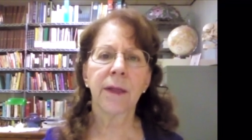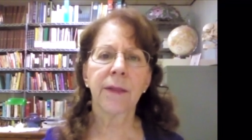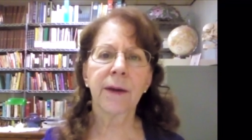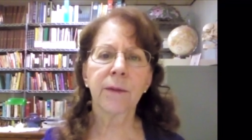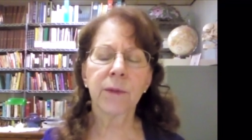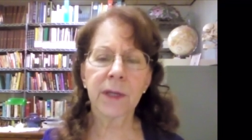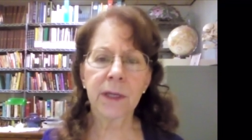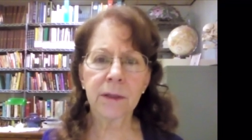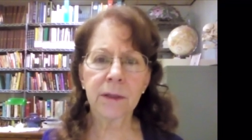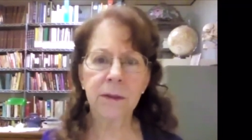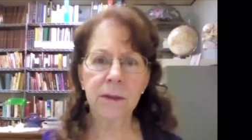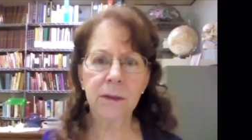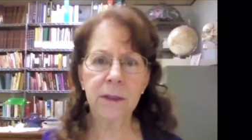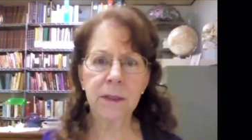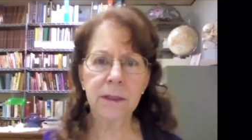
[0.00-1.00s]
that we
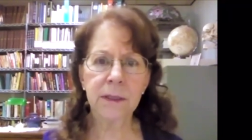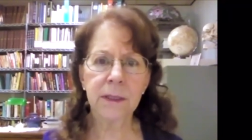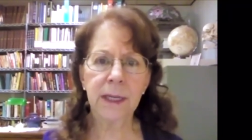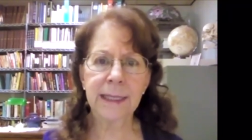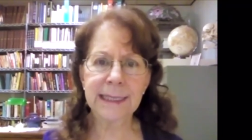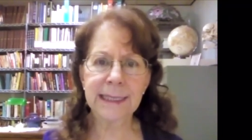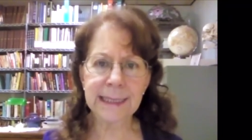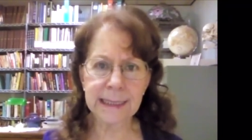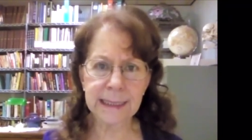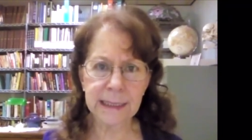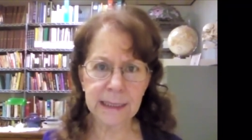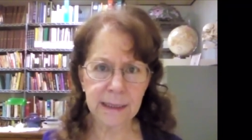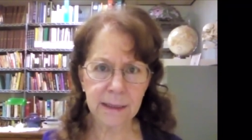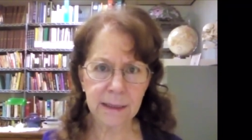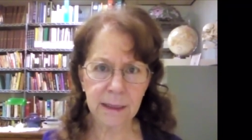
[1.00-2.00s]
could and
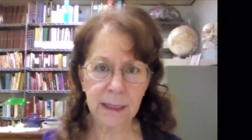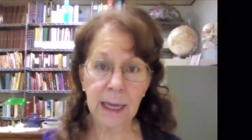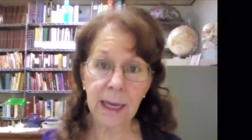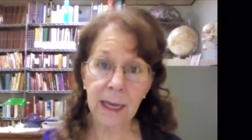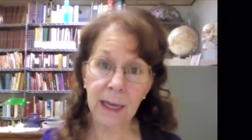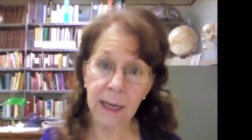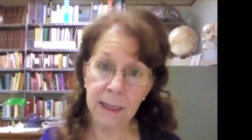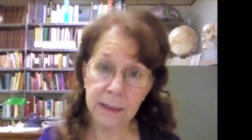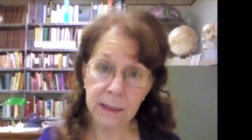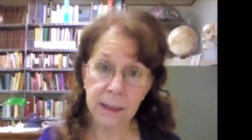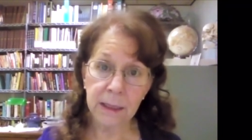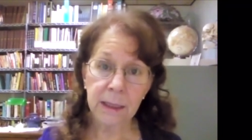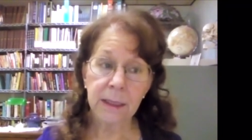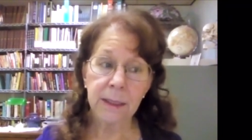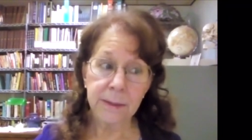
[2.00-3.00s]
did and had
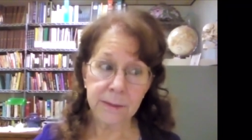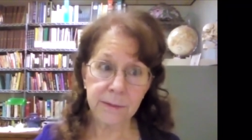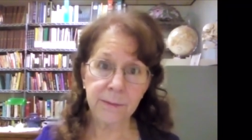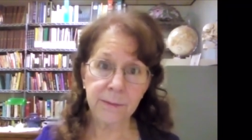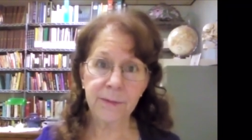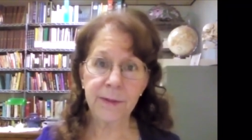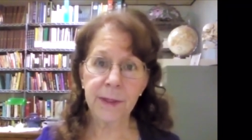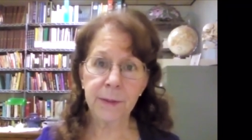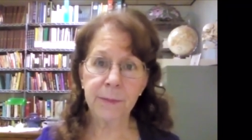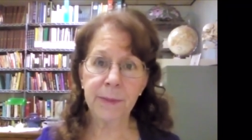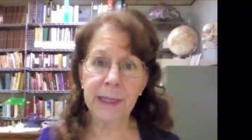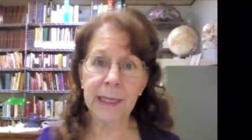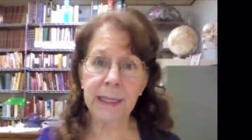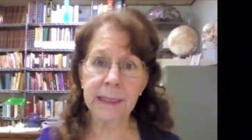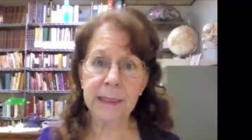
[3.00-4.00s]
some very
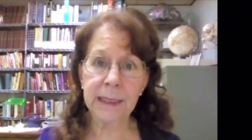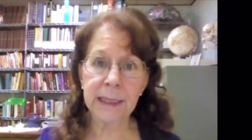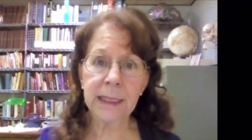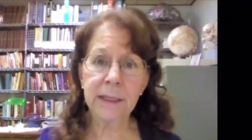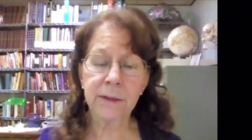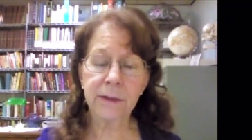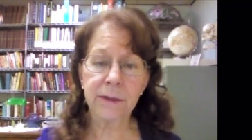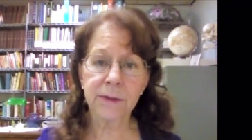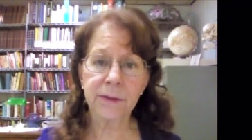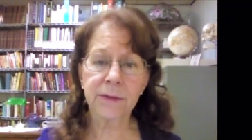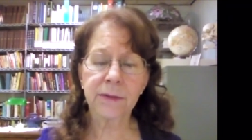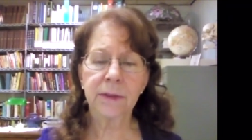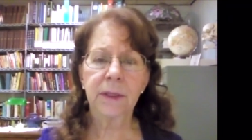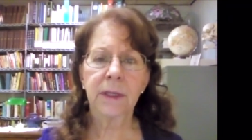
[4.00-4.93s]
bad leaders,